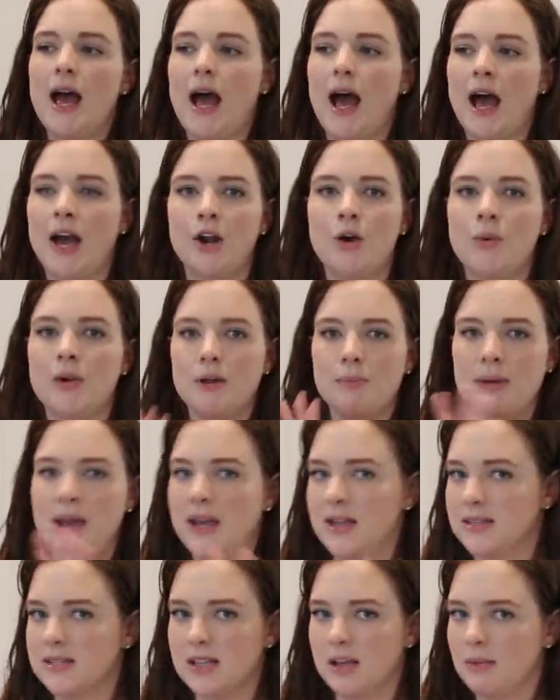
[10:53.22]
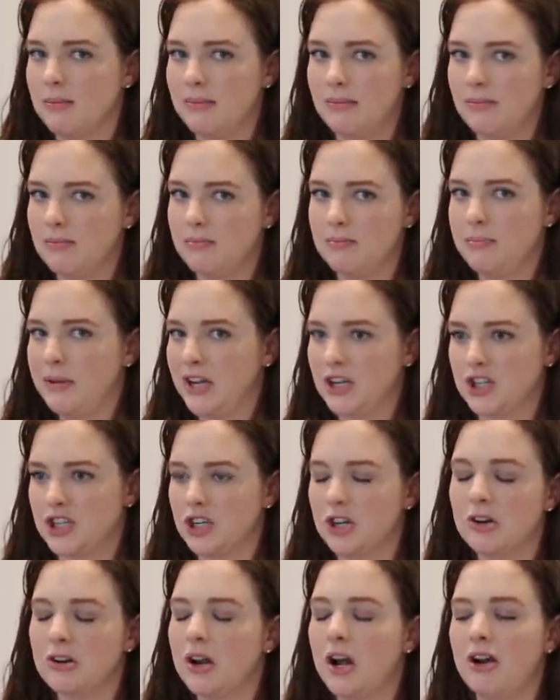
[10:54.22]
I don't want to paint some
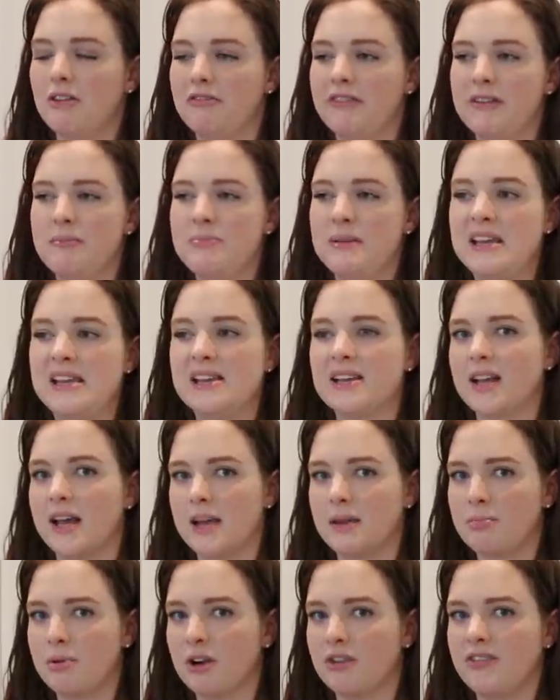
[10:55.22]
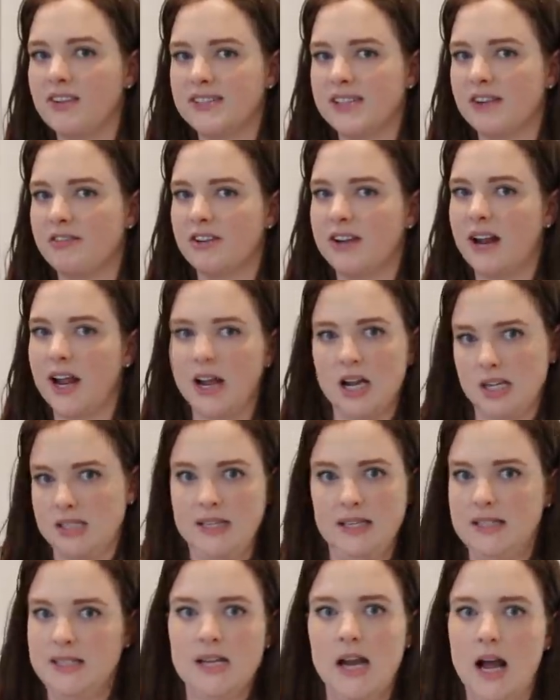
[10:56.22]
picture of it being like perfect every day because
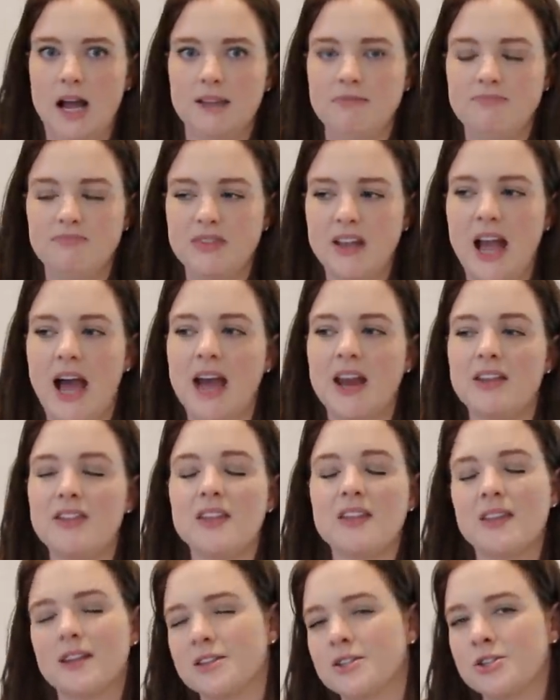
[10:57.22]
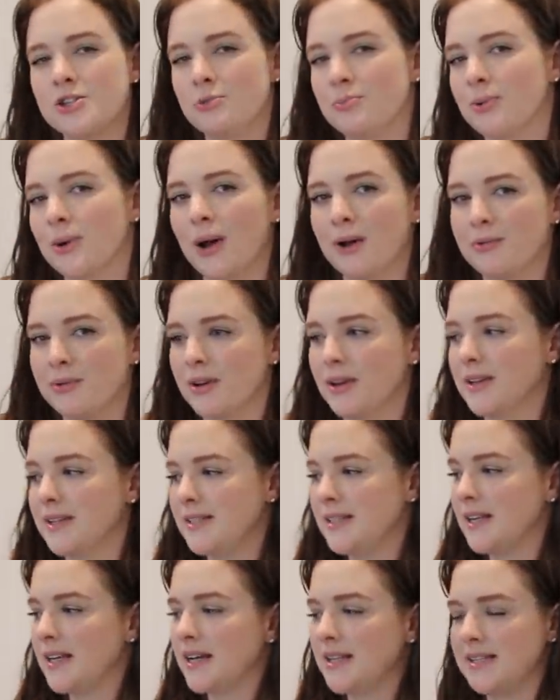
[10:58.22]
it's not. I think that's super
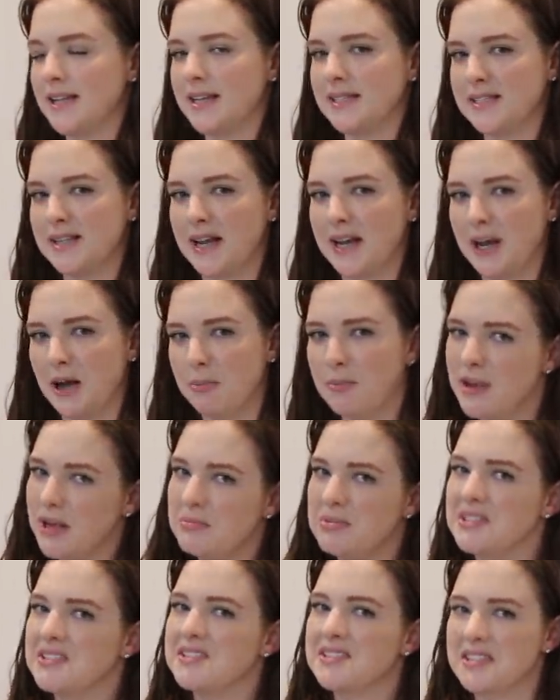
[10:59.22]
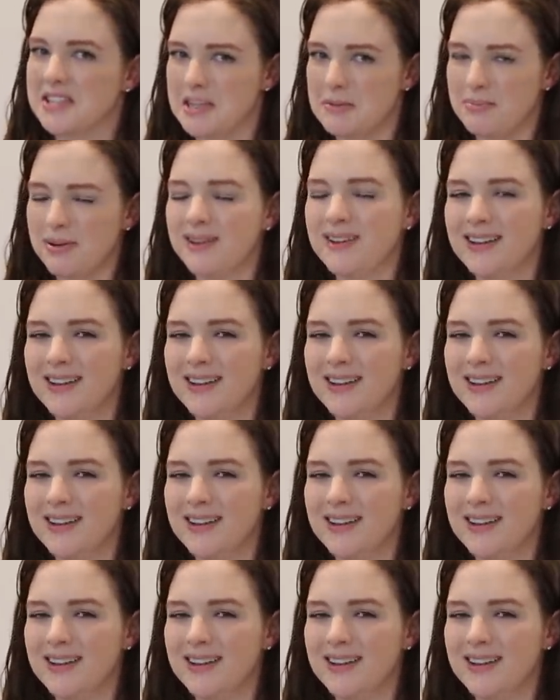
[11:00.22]
unrealistic because that's not how babies sleep.